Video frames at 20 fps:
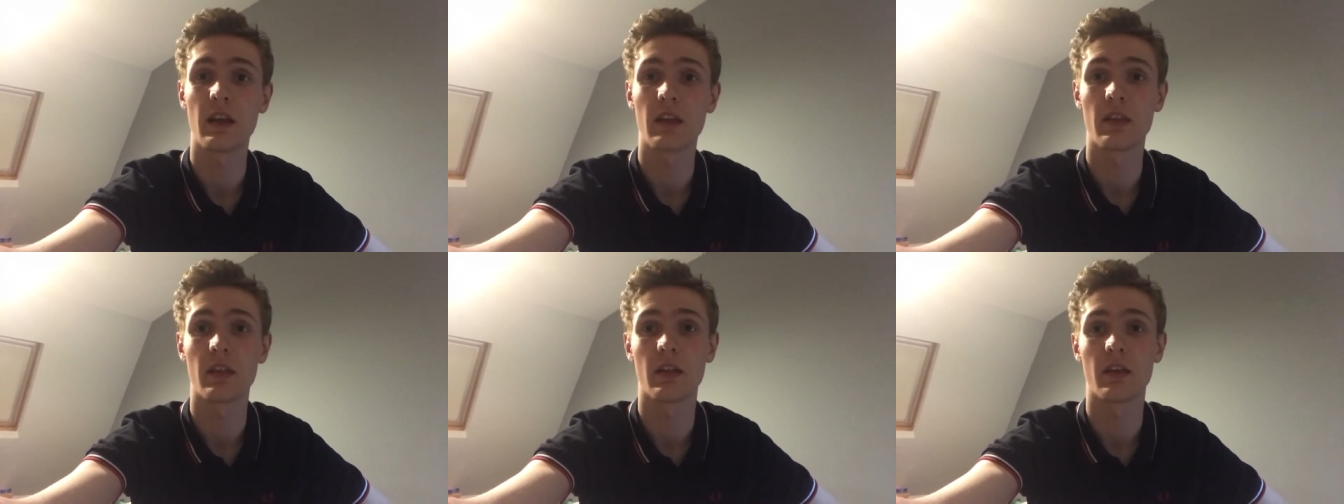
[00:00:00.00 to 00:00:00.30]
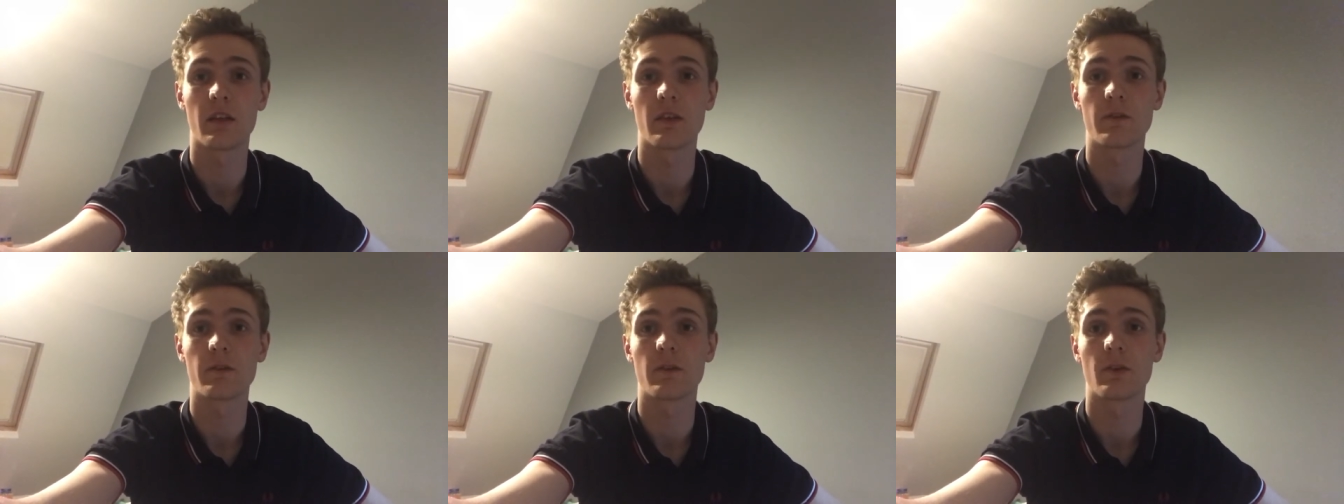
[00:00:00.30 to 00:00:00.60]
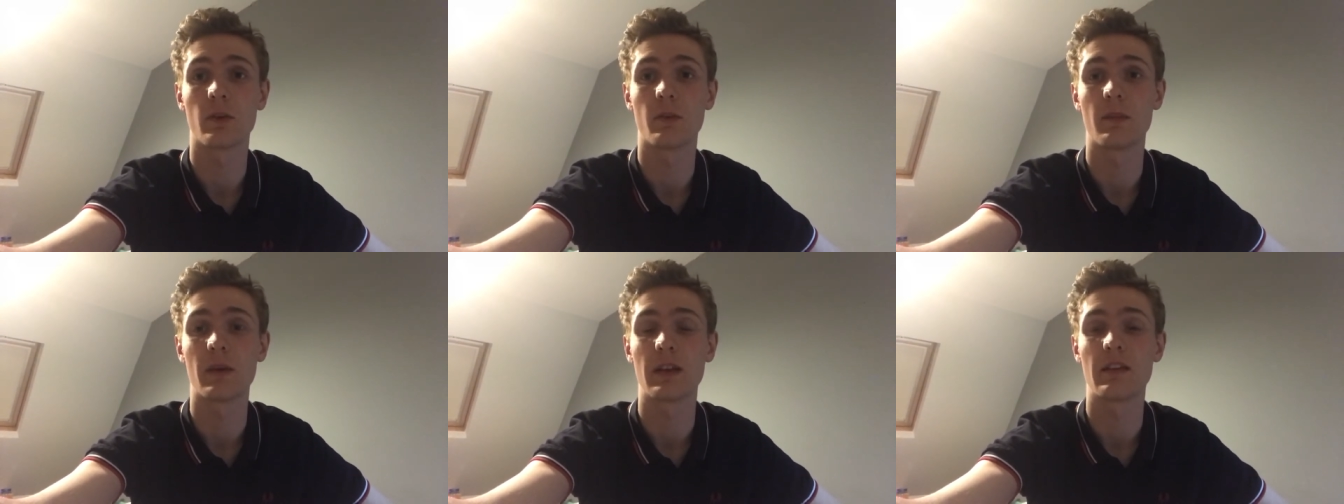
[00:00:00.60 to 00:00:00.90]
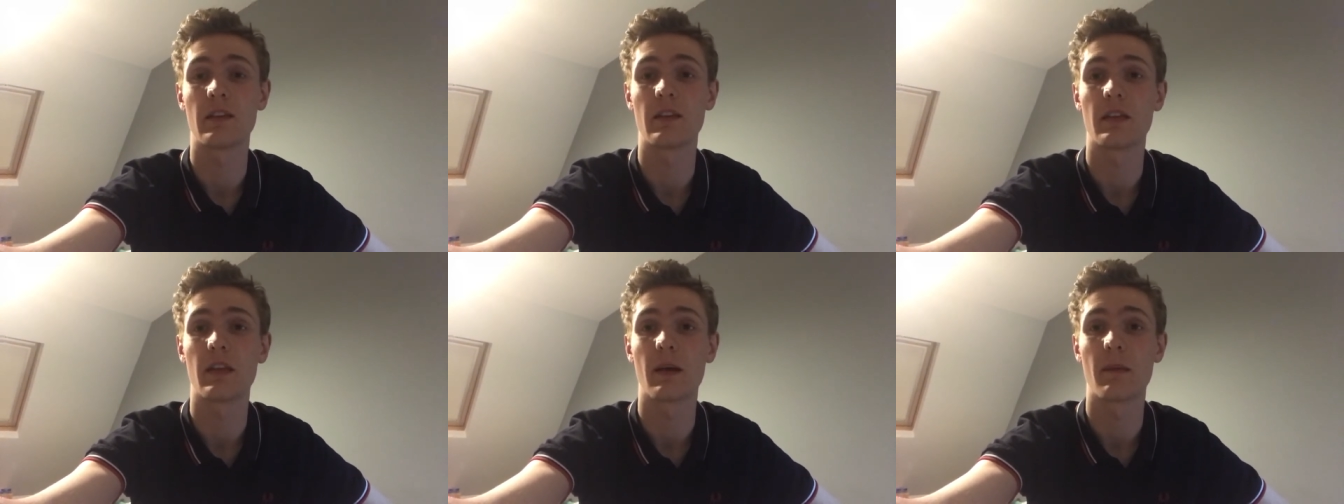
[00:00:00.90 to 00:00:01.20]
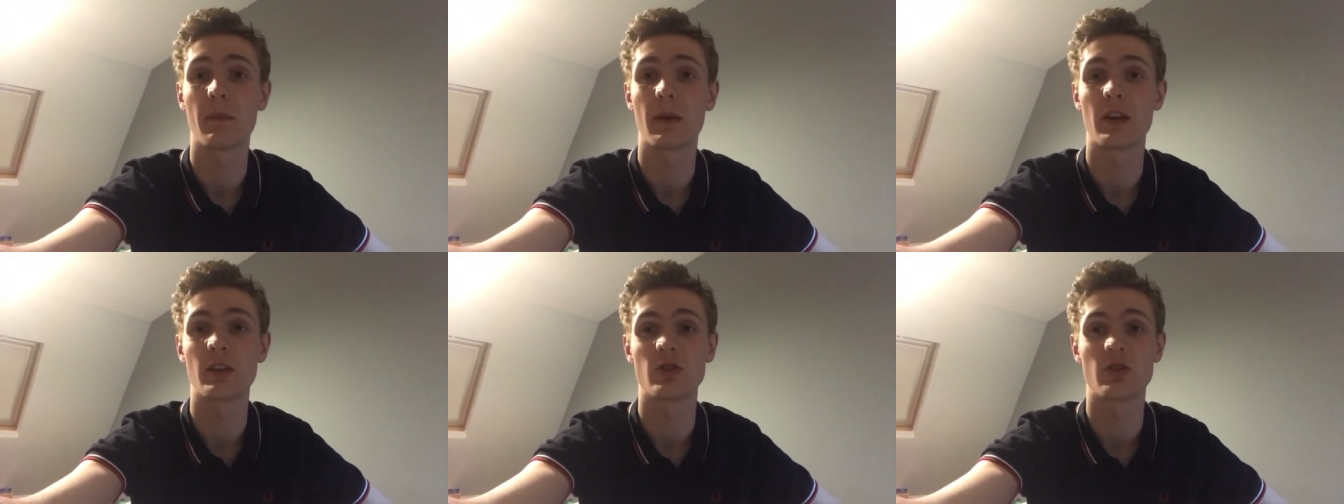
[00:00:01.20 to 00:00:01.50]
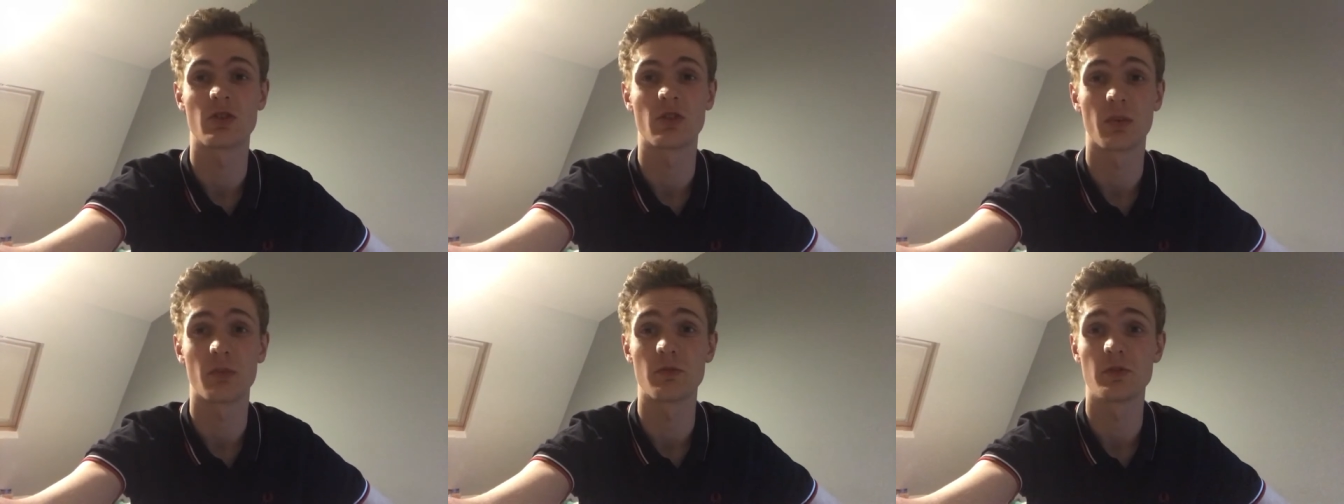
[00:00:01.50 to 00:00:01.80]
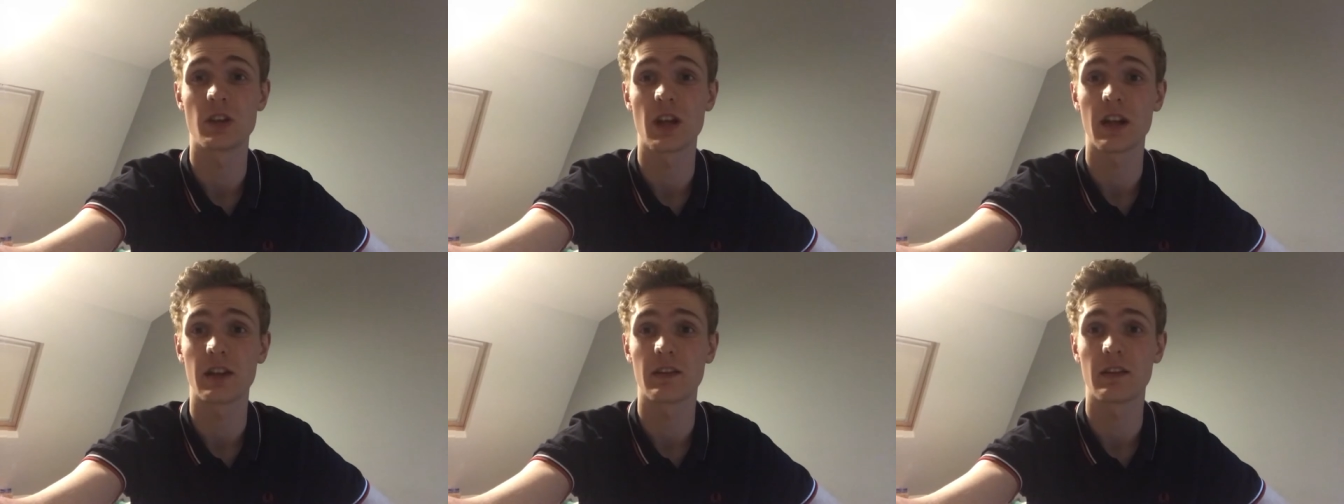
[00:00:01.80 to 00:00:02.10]
that for meeting their manager's
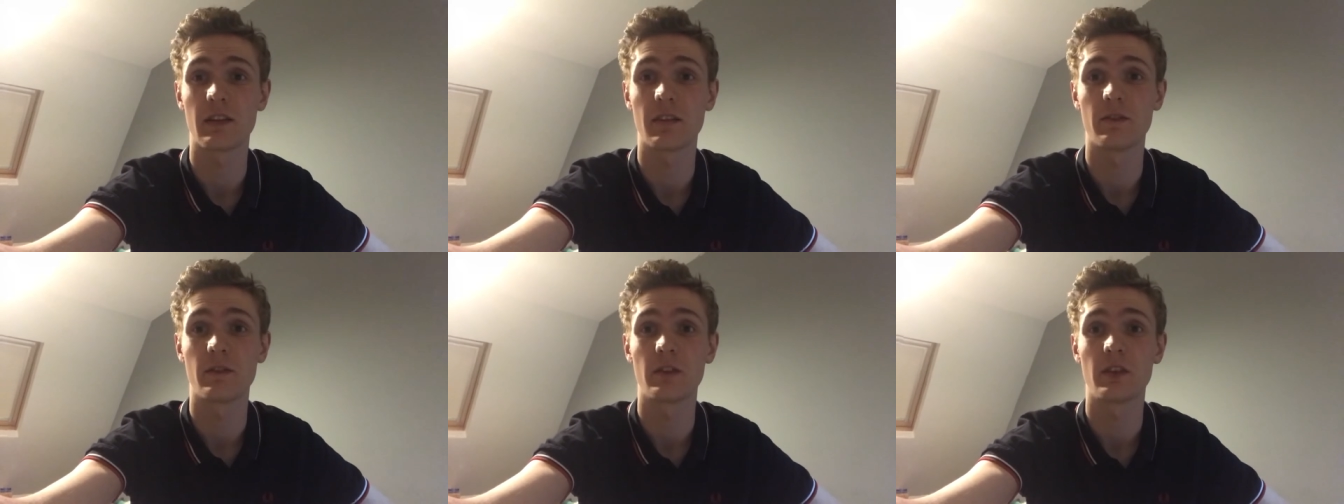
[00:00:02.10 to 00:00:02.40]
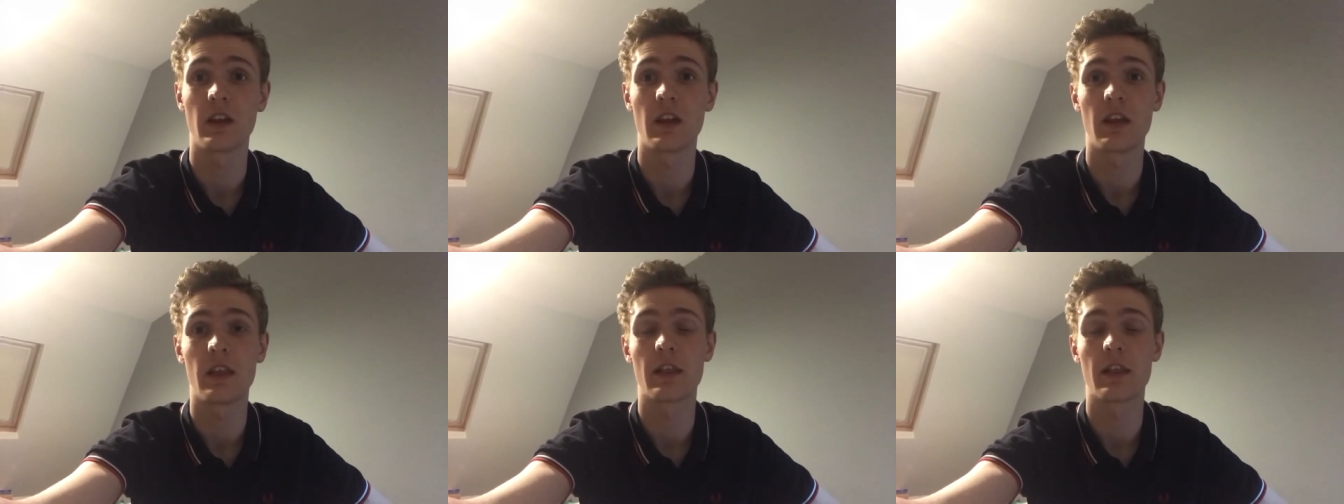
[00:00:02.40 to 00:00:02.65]
objectives,